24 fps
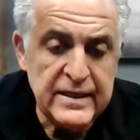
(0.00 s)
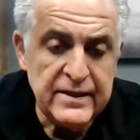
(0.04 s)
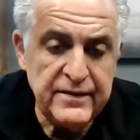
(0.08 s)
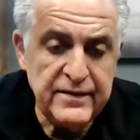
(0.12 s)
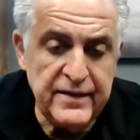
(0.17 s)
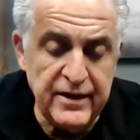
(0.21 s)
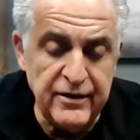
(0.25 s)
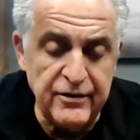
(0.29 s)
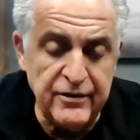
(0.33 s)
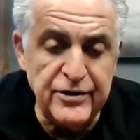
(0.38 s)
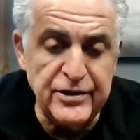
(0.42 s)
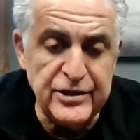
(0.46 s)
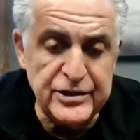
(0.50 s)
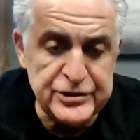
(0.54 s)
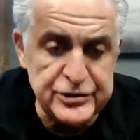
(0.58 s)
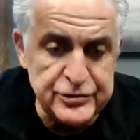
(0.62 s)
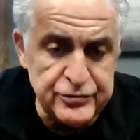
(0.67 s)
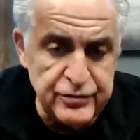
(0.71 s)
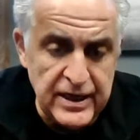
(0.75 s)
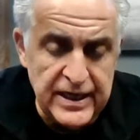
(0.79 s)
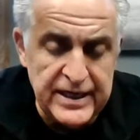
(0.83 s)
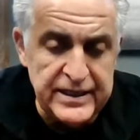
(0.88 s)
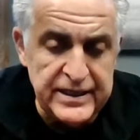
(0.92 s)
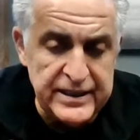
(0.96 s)
They're going to
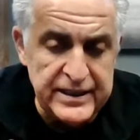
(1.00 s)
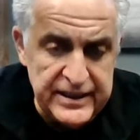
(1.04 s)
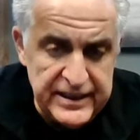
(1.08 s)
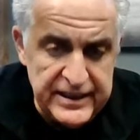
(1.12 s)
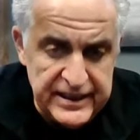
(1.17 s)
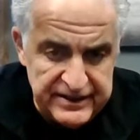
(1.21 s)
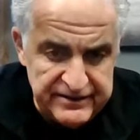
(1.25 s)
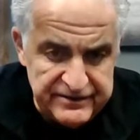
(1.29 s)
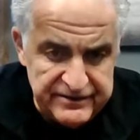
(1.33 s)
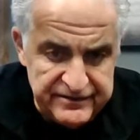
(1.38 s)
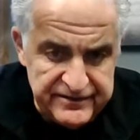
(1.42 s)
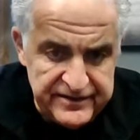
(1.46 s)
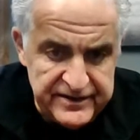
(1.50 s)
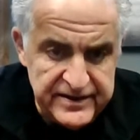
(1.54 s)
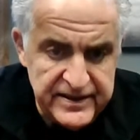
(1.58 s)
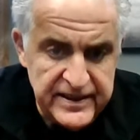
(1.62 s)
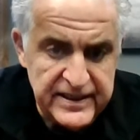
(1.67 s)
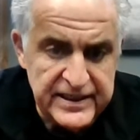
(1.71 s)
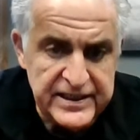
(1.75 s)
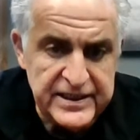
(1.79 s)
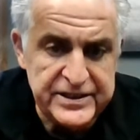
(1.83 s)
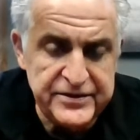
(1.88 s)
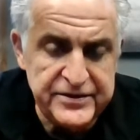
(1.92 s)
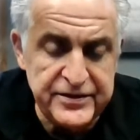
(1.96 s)
try to lift
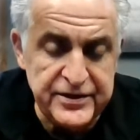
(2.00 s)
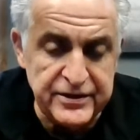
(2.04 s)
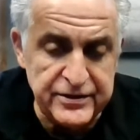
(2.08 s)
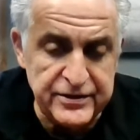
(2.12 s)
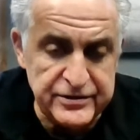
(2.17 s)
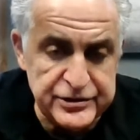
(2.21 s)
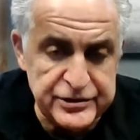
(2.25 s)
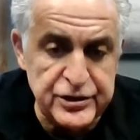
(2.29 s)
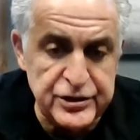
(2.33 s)
it's